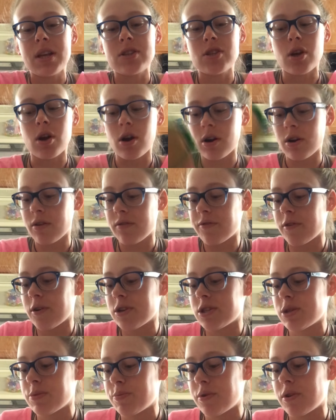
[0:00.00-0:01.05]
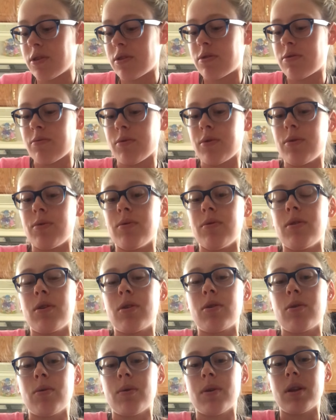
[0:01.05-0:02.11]
harder for it to put through the
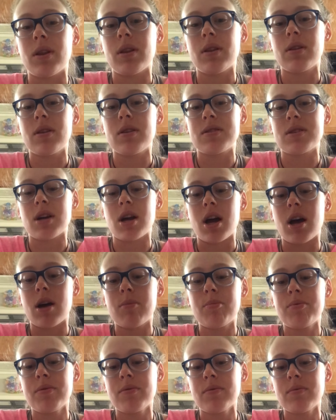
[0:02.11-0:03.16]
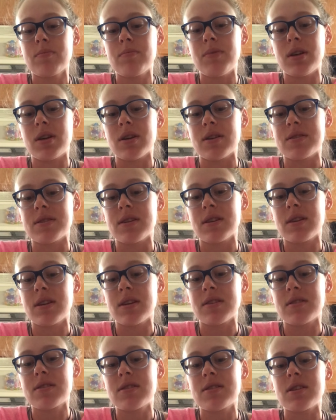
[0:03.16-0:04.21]
coin, the top, because it
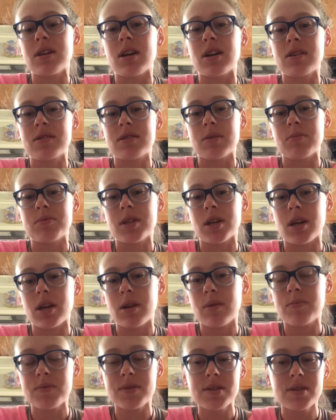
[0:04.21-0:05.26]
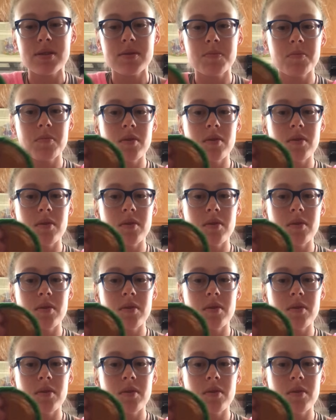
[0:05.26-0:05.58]
gets stuck sometimes.